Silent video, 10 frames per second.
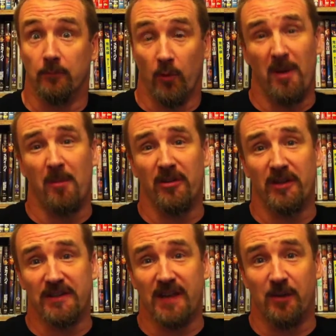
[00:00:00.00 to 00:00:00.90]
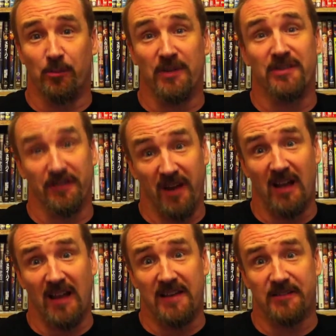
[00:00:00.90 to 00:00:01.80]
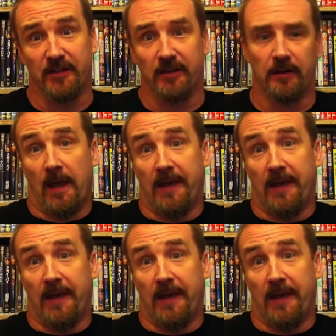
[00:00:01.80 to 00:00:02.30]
When my mother gets out of prison, I'll ask her.